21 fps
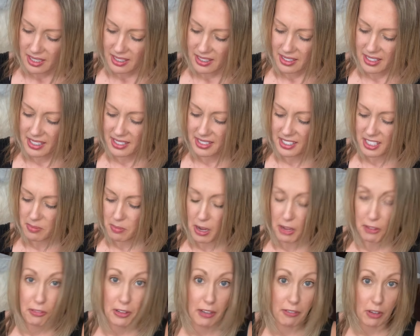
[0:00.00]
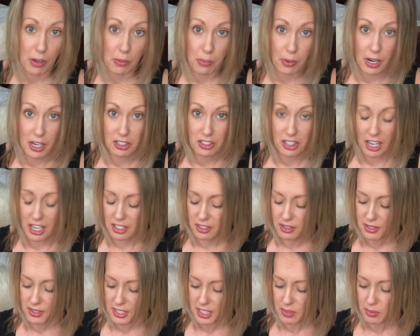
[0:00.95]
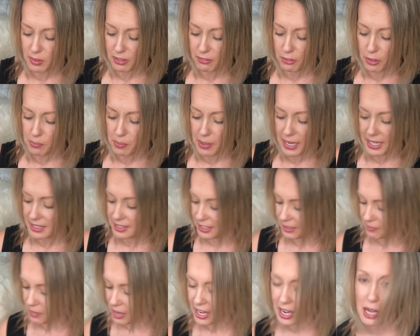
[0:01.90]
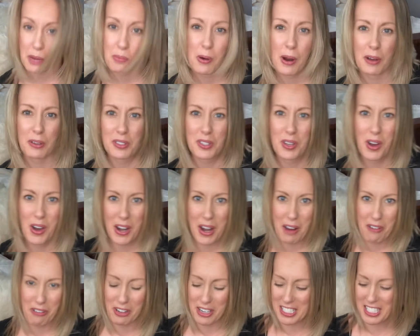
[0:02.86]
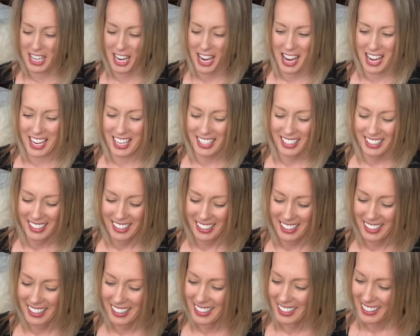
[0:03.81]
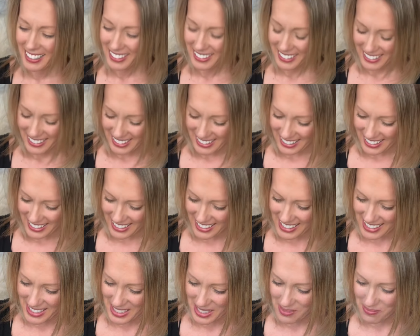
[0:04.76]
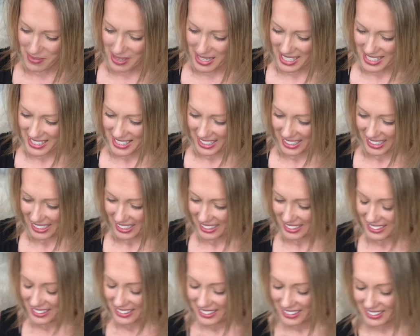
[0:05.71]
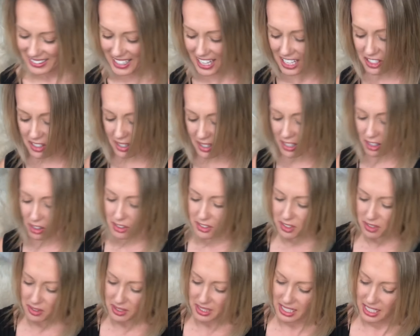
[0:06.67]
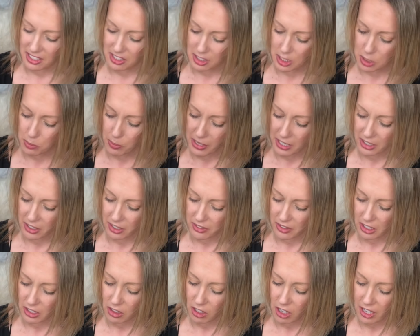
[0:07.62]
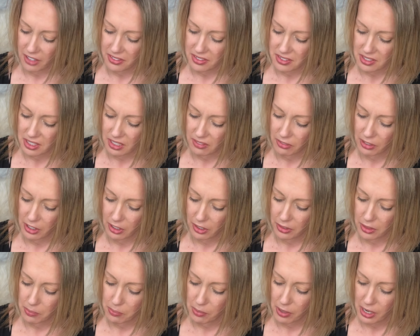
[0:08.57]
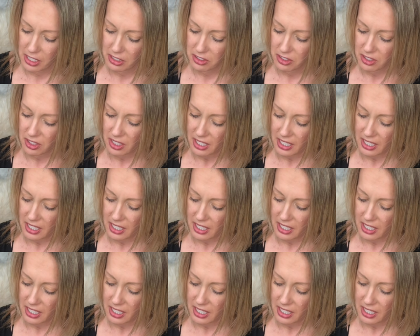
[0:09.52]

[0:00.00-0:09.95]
This is my favorite brush. I use this one for painting my eyebrows on every day. It's amazing. Yeah, you can also see I just sprayed it on the cloth instead of right on the brush.